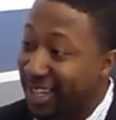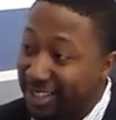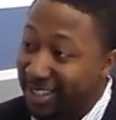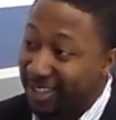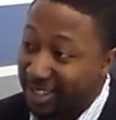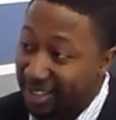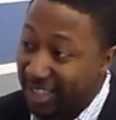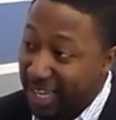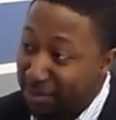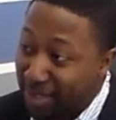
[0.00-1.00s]
that did the
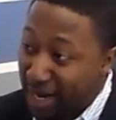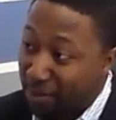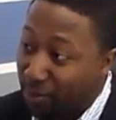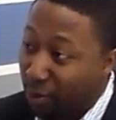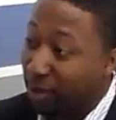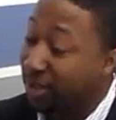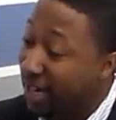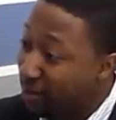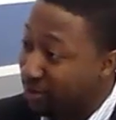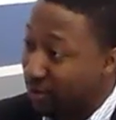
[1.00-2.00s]
same type of work
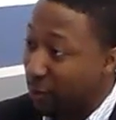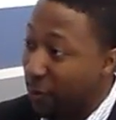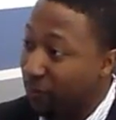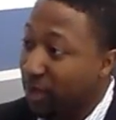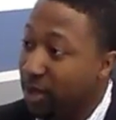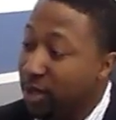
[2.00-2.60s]
that I was doing.